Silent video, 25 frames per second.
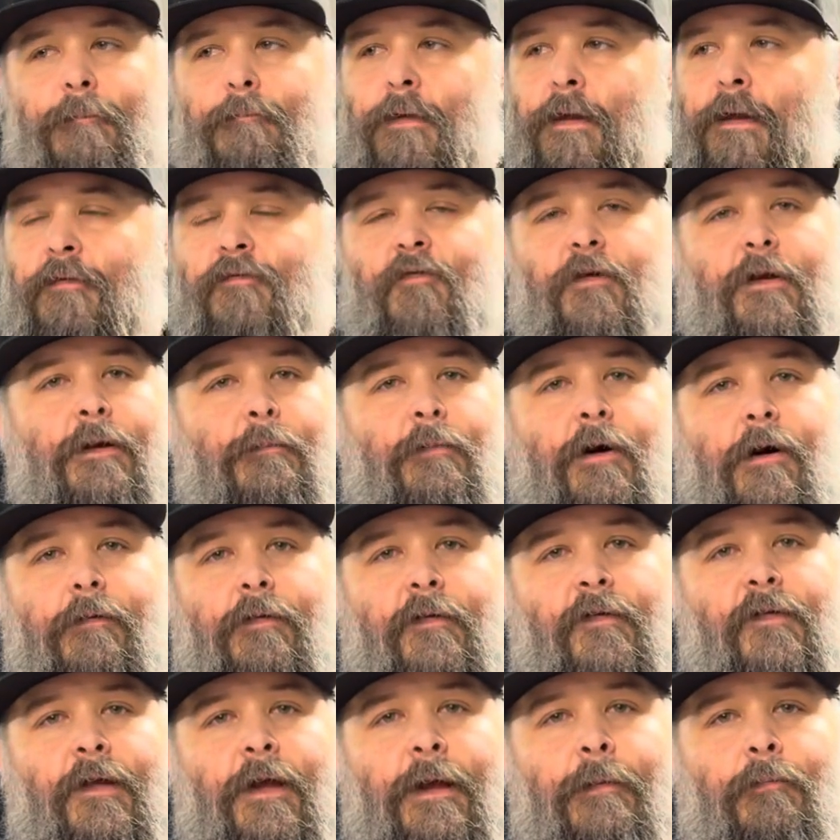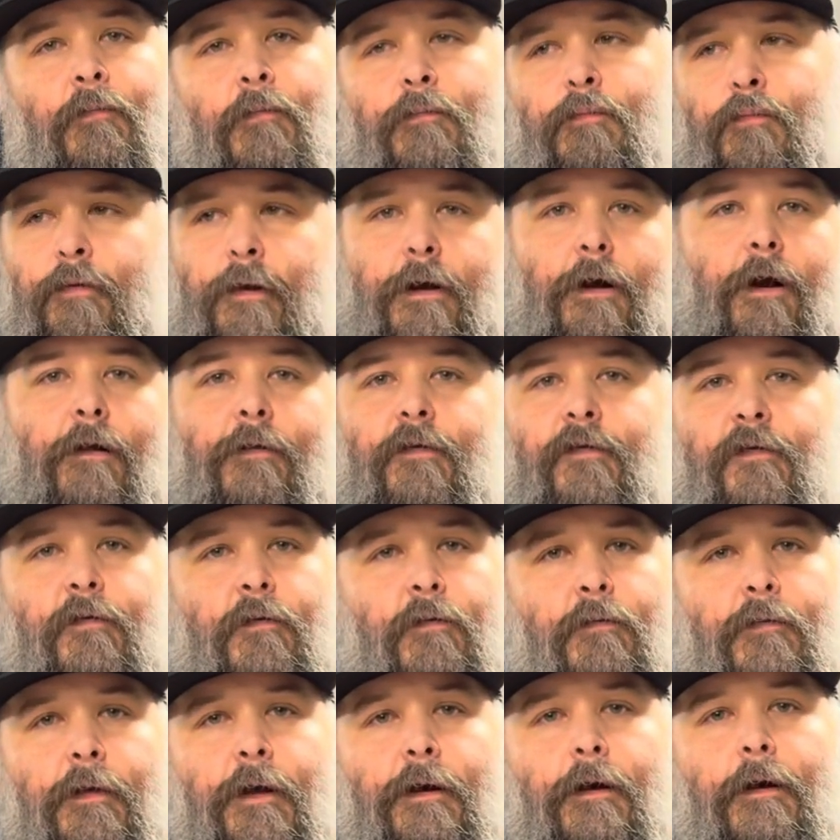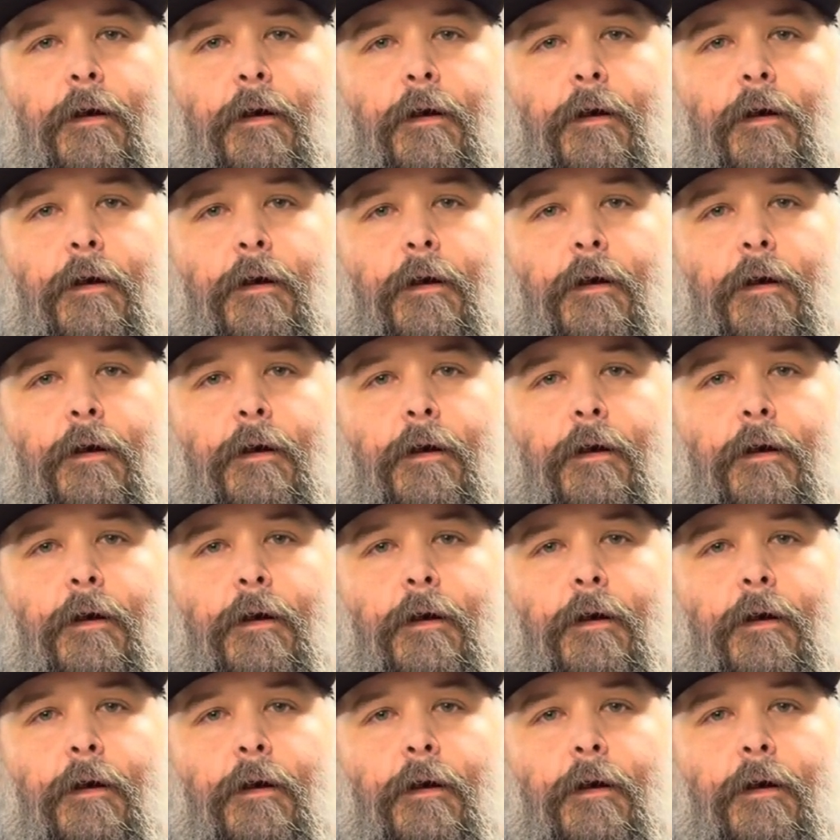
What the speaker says: I'm going to treat them all the same regardless of who they